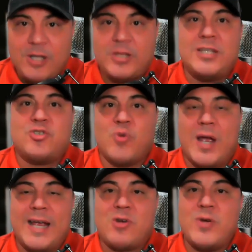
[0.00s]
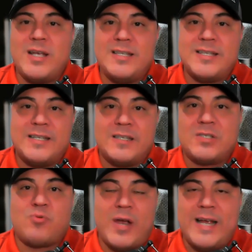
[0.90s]
these drag queens and
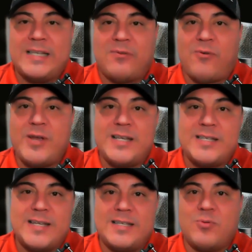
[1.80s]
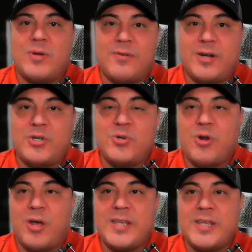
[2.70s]
these trans freaks and these whatever are
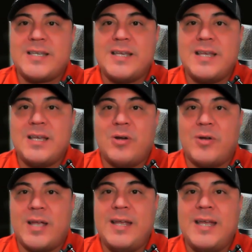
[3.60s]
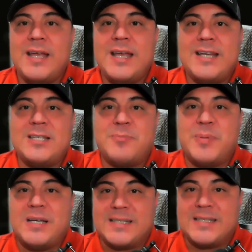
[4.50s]
doing all this okay is
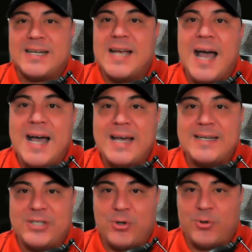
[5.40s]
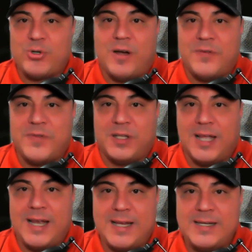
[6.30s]
because god turned off the
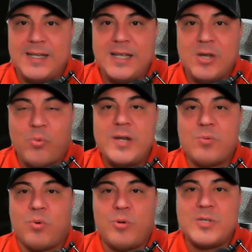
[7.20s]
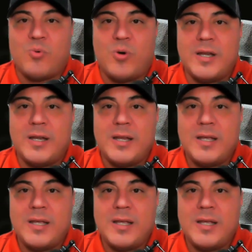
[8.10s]
light read romans 1